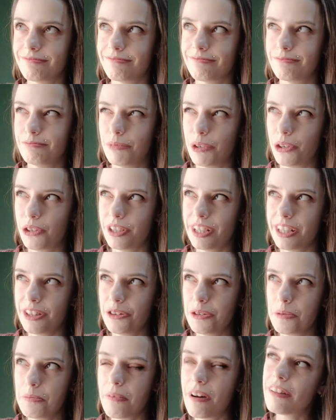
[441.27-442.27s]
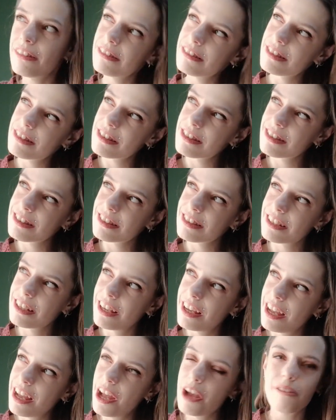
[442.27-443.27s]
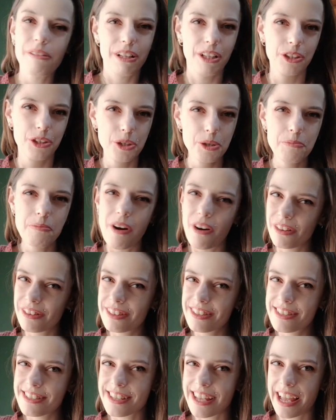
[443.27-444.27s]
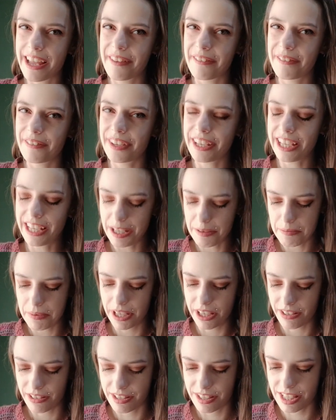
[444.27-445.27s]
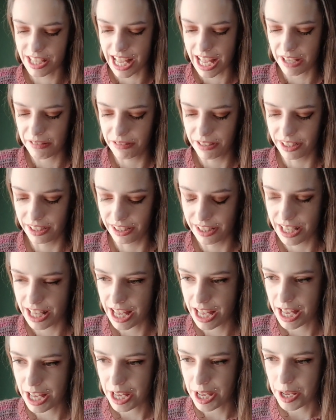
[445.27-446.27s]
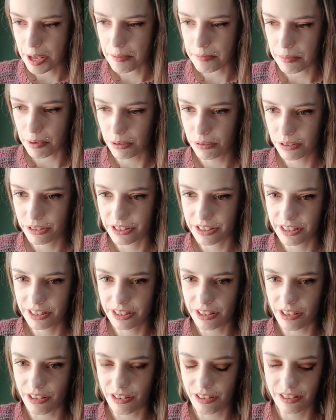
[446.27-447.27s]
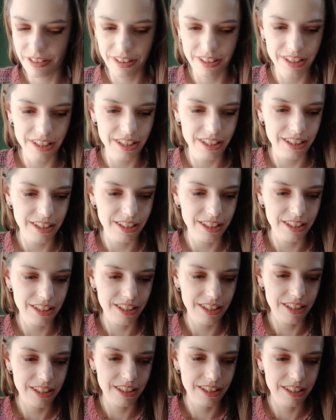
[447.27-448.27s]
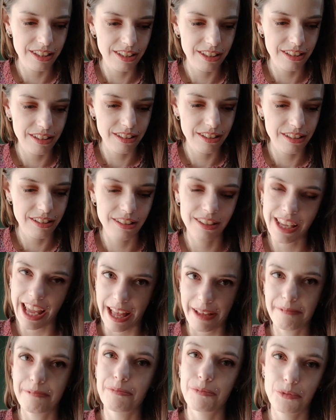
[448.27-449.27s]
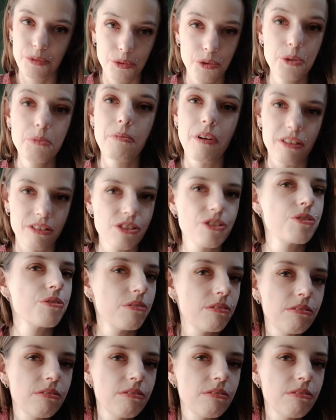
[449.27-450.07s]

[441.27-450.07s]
more than 2 months. Well, 2 months, I think, because I will post it on, yeah, 2 months.